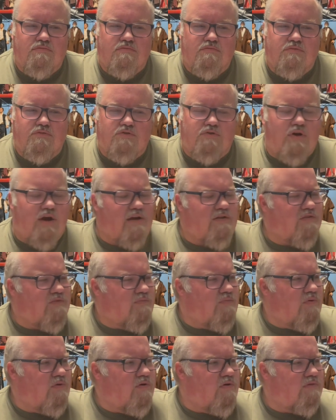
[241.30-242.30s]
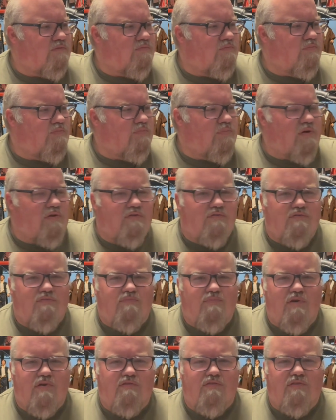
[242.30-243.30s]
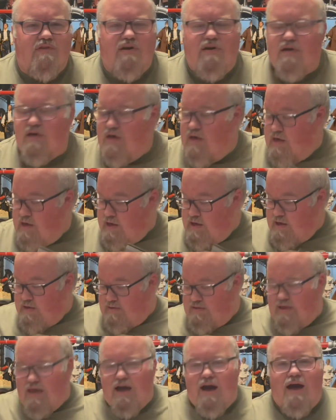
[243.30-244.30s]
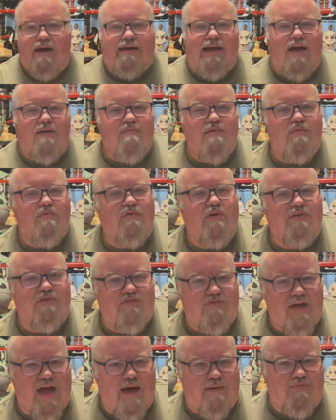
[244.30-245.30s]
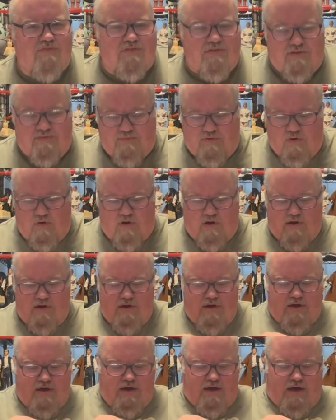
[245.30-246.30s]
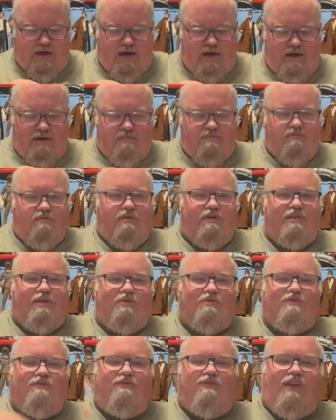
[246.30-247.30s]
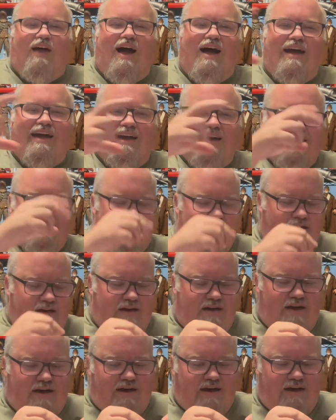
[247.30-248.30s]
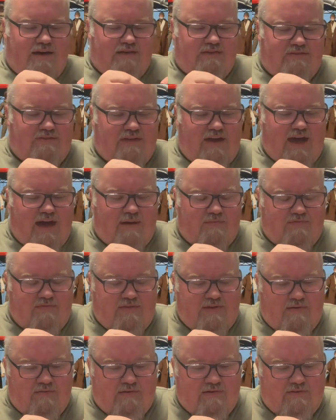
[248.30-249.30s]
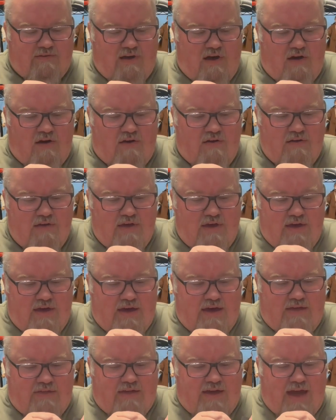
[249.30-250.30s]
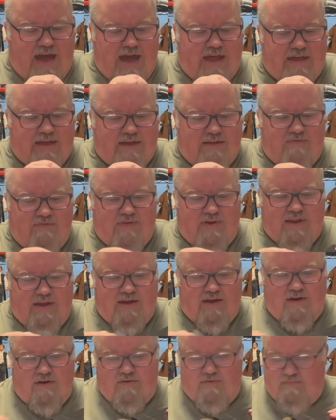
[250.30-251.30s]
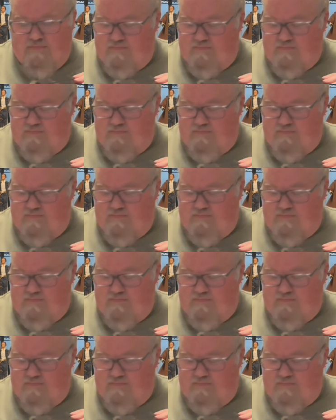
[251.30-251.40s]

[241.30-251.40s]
transport personnel. Now I can't remember what STAP stood for. One of those flying STAPs that we saw in the Anakin video.